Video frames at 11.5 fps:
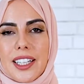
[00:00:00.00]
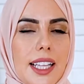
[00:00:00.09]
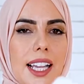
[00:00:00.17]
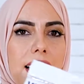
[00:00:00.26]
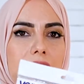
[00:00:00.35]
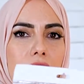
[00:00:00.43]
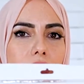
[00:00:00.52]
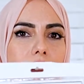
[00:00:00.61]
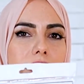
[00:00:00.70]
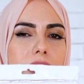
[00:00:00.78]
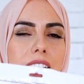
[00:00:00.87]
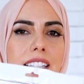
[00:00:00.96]
Then you
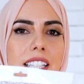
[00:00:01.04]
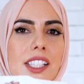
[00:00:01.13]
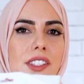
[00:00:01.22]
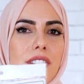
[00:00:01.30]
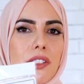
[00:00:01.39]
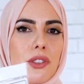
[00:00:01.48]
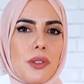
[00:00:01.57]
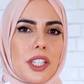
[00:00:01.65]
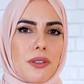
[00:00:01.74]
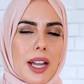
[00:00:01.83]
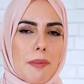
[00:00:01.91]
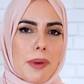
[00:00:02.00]
can find these
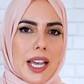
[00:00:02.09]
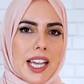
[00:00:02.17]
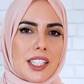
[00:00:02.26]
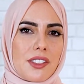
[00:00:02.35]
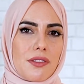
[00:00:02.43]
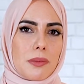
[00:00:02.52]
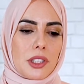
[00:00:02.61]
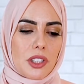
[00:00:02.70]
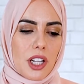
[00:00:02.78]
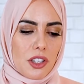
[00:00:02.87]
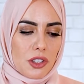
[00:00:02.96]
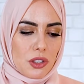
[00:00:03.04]
shrink wrap bags from the
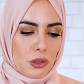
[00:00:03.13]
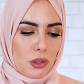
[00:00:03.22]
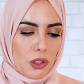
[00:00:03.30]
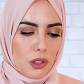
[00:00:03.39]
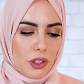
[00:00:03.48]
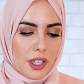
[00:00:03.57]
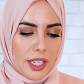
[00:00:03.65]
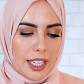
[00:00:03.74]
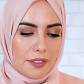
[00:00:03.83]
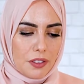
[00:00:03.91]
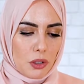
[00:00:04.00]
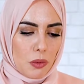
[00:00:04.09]
dollar store.
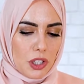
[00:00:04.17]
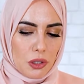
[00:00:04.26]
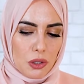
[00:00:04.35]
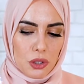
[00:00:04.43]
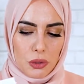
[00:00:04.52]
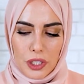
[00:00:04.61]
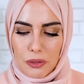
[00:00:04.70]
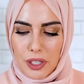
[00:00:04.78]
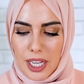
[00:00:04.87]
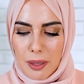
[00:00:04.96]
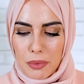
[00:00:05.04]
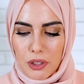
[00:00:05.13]
If you don't want to use shrink
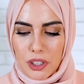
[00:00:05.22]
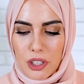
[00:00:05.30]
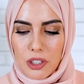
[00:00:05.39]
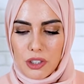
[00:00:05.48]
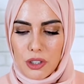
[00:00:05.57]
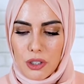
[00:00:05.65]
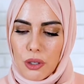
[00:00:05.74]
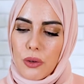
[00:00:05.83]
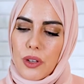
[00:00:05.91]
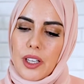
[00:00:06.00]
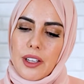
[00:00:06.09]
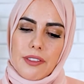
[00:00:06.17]
wrap, you can
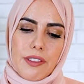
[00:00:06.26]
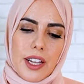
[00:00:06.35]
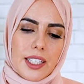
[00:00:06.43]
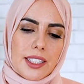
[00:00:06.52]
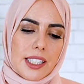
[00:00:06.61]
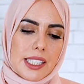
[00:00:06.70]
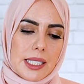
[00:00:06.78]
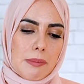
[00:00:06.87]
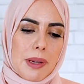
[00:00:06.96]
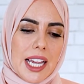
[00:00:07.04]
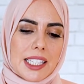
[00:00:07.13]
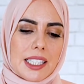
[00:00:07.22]
also find these
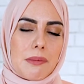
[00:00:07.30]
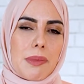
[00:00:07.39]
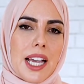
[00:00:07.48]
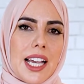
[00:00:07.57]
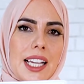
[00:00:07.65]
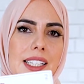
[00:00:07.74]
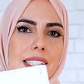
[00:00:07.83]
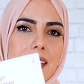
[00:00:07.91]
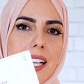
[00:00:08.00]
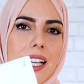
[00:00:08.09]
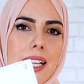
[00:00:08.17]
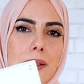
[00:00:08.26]
basket bags
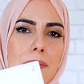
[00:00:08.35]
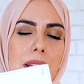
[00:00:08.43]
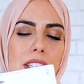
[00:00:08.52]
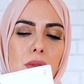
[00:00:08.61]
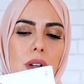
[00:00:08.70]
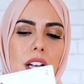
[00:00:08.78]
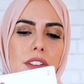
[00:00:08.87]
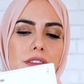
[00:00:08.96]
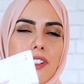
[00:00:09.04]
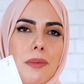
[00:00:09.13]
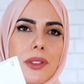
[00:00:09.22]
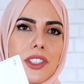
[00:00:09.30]
um, as well
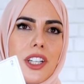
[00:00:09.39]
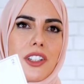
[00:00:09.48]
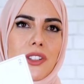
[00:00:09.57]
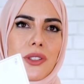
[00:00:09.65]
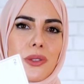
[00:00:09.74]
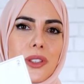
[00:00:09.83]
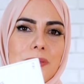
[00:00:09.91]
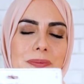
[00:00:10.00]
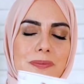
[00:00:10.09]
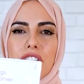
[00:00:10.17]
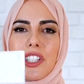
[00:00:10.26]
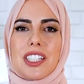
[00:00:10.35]
from the dollar store.
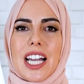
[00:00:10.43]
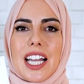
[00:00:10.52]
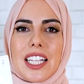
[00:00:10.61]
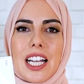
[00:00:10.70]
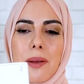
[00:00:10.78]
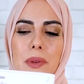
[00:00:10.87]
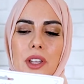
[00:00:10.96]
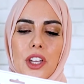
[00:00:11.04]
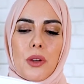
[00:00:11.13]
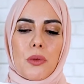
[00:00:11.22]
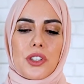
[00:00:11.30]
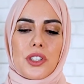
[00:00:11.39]
and just tie it up,
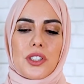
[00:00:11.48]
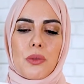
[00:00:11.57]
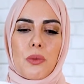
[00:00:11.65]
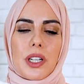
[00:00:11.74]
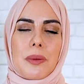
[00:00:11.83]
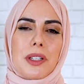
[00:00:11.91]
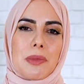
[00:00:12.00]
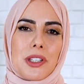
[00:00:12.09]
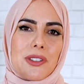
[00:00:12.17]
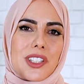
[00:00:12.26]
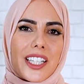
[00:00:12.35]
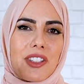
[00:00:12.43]
which is what I'm going to be
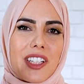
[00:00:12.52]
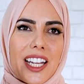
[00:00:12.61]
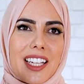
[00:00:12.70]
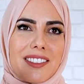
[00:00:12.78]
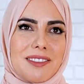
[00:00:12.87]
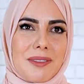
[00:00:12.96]
using today.